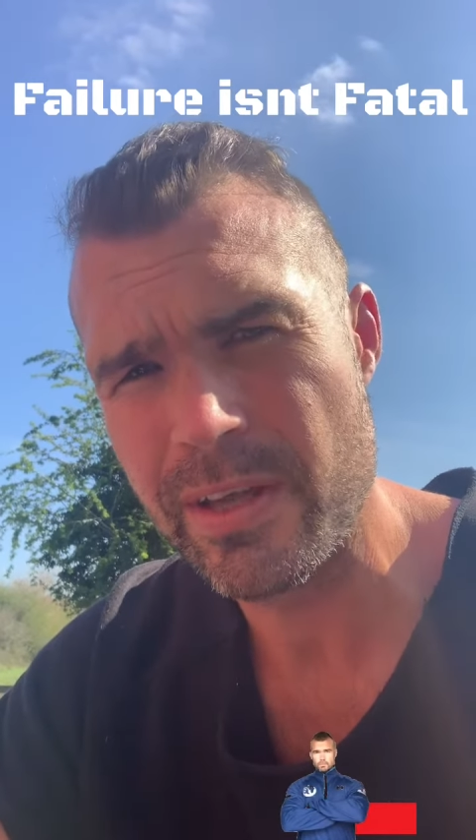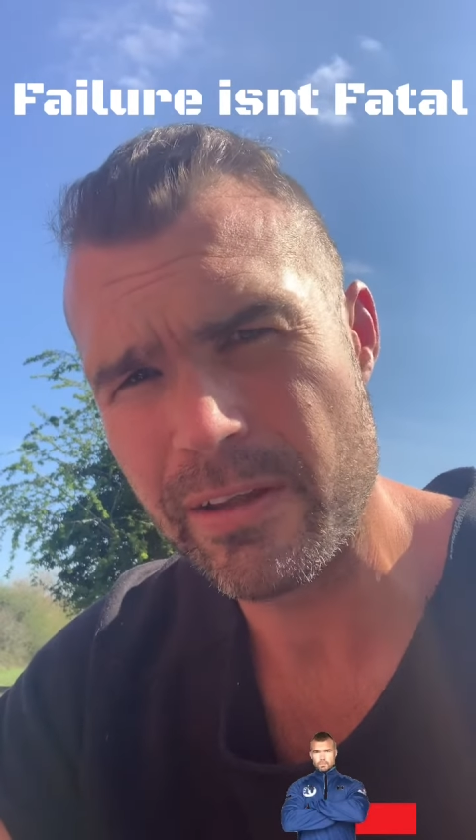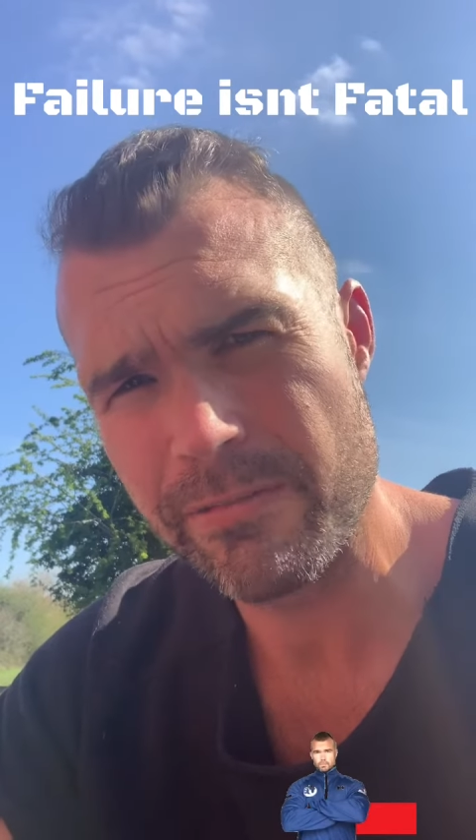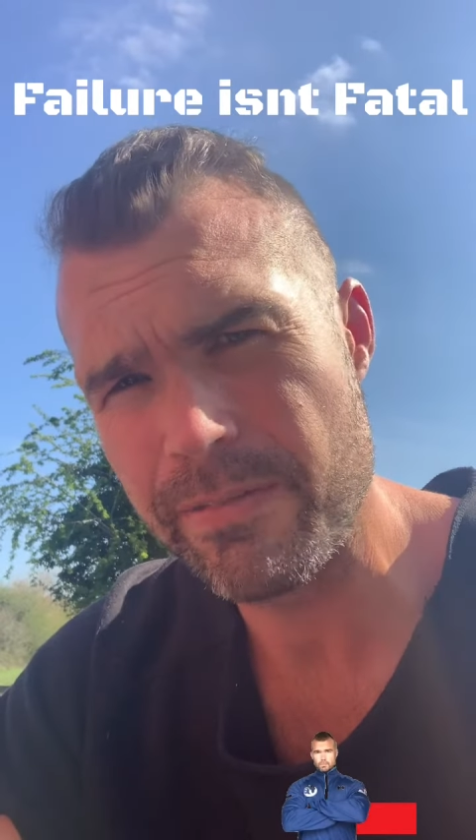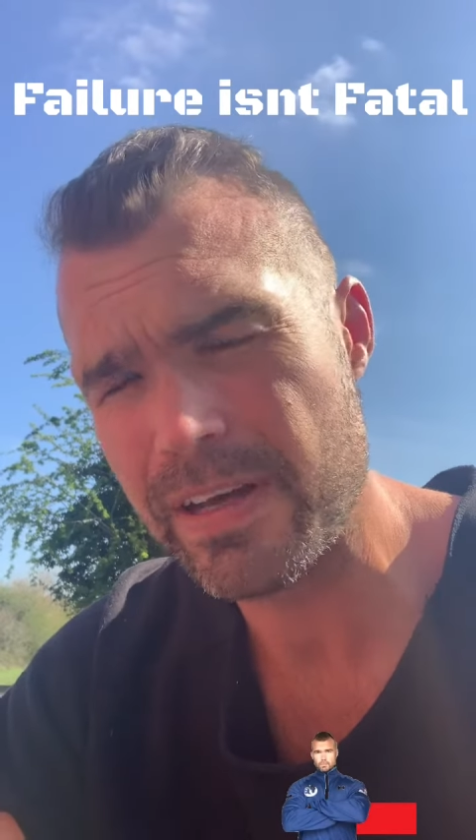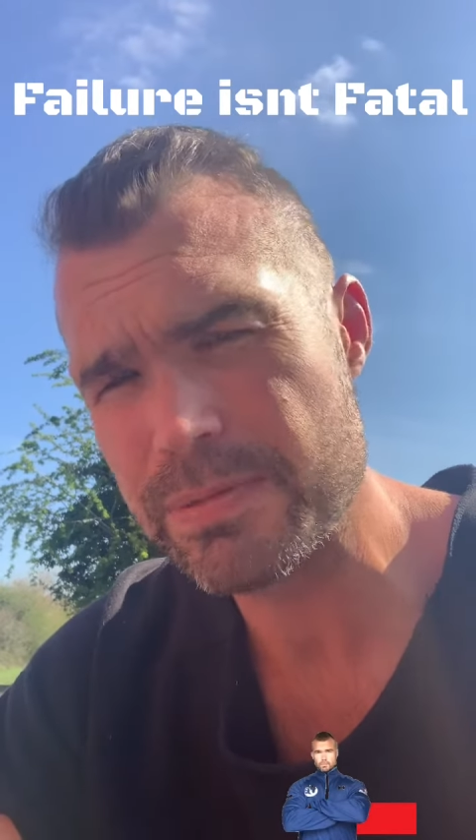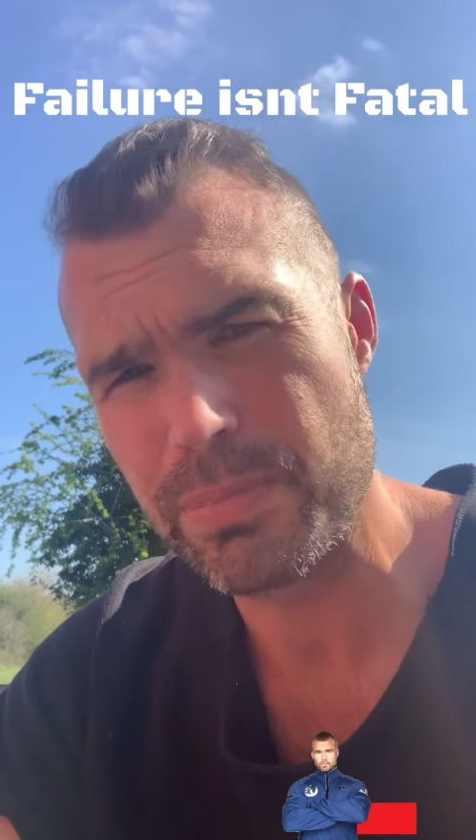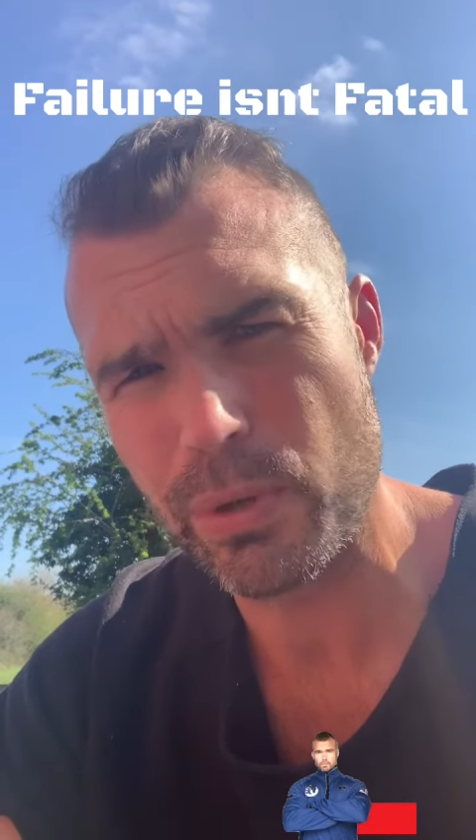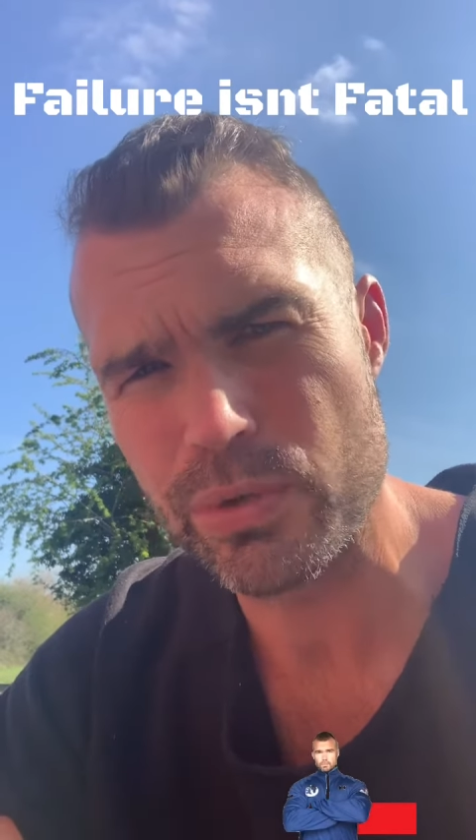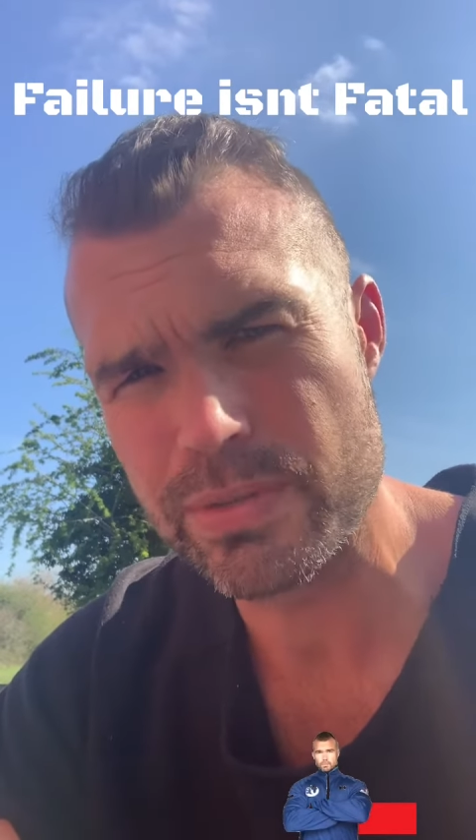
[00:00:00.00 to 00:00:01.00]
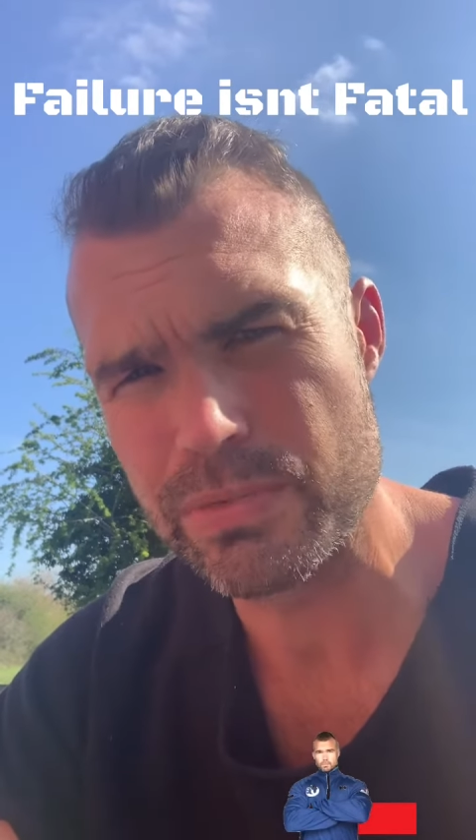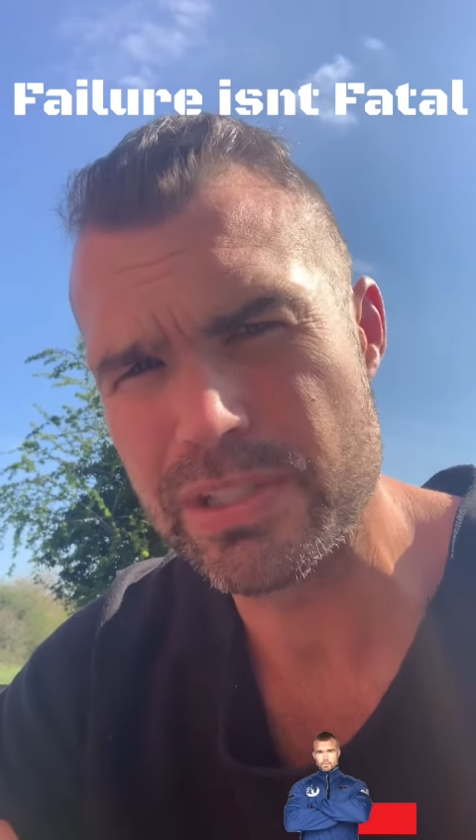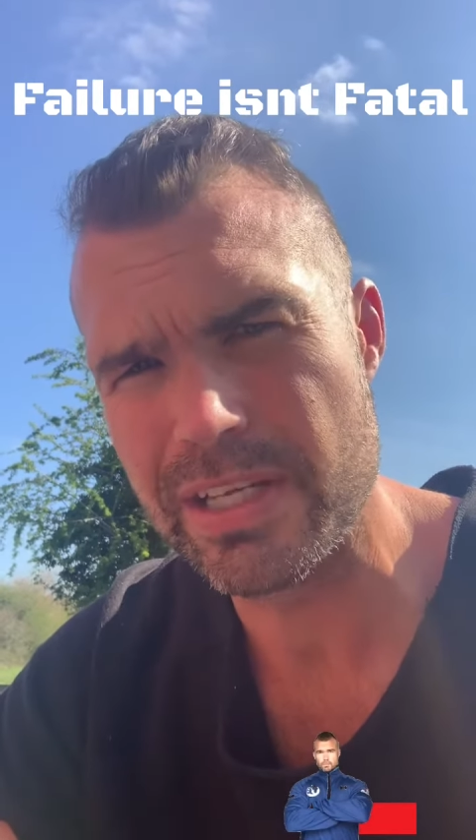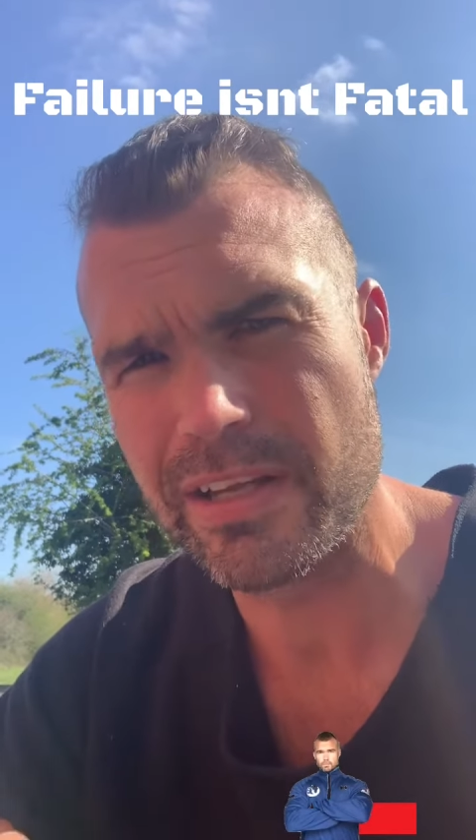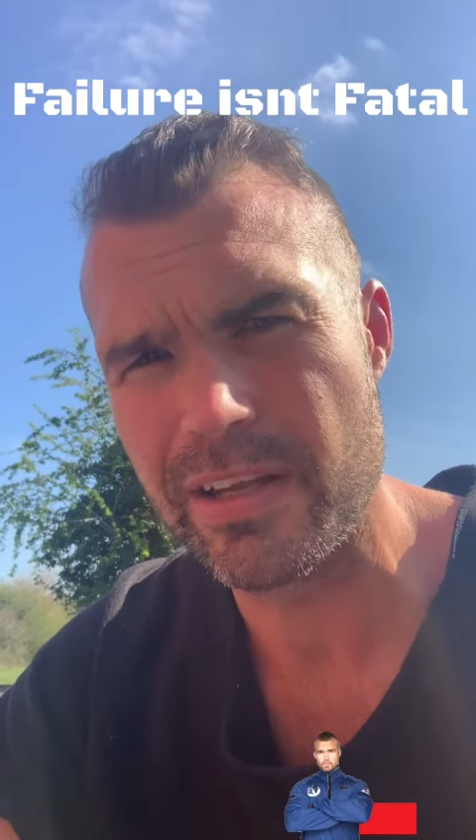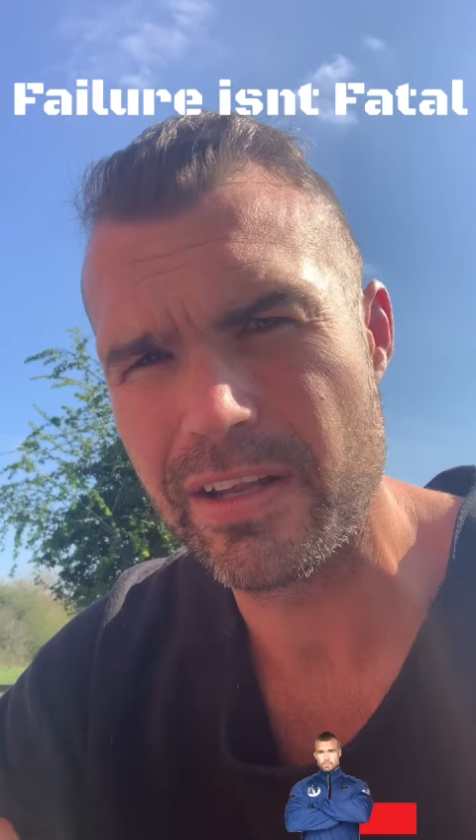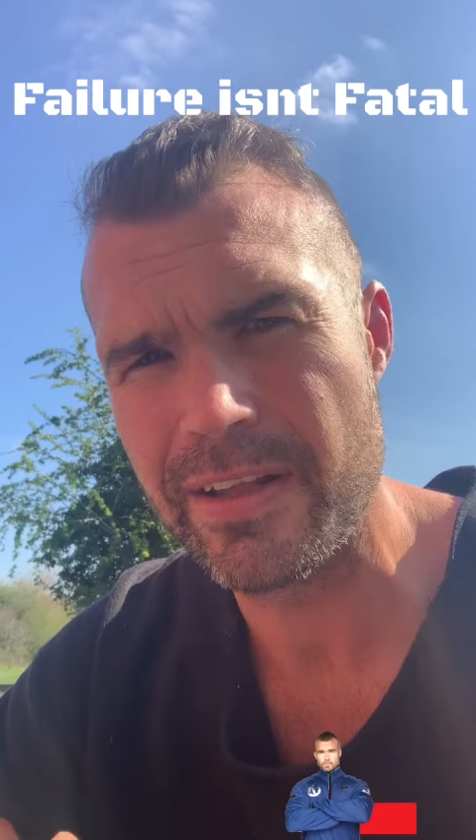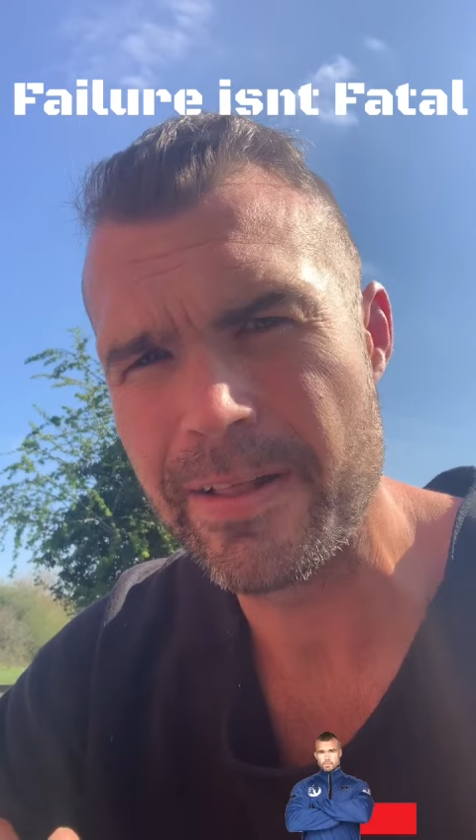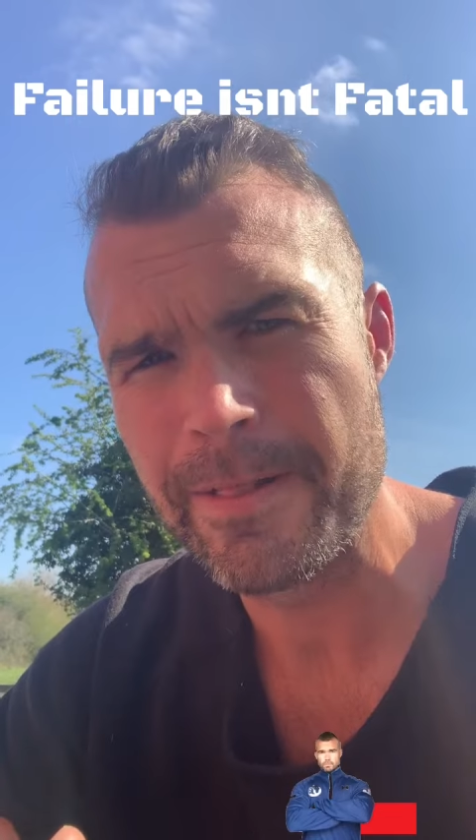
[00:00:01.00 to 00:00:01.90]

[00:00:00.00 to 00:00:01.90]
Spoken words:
and fast bowlers in particular